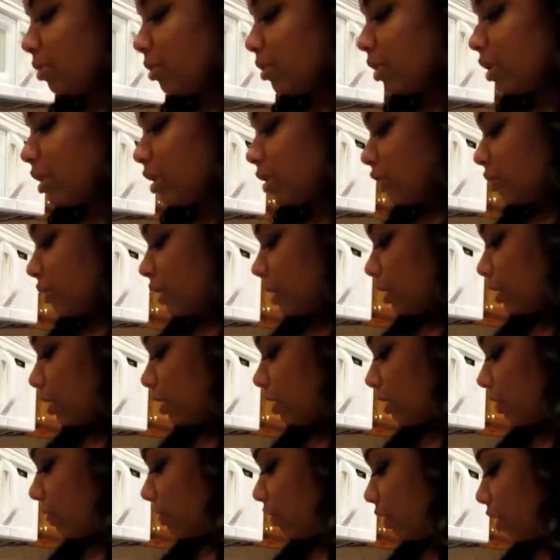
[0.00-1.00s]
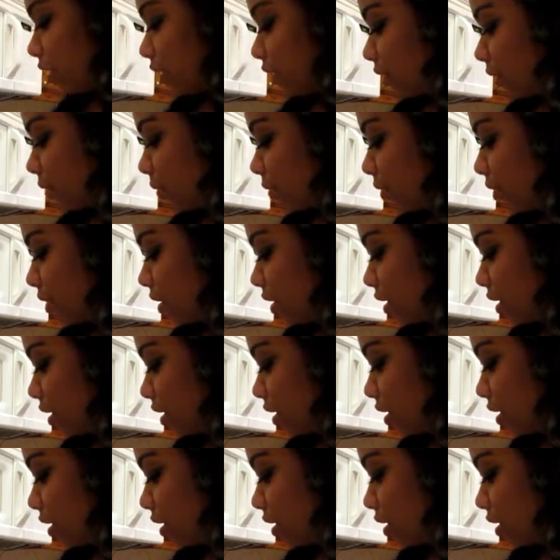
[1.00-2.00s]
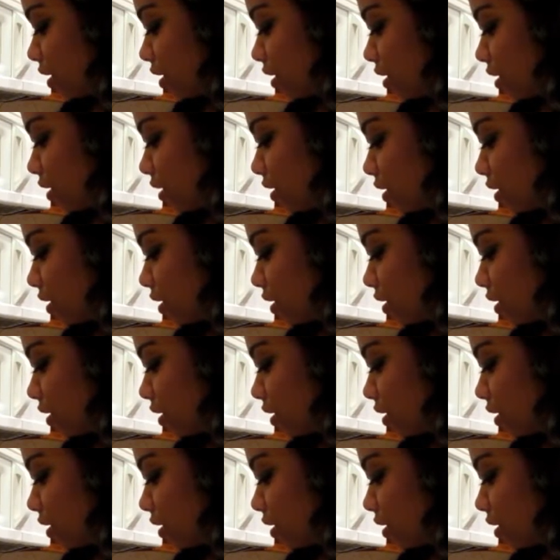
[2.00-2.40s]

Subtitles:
Pouring the rest of our water.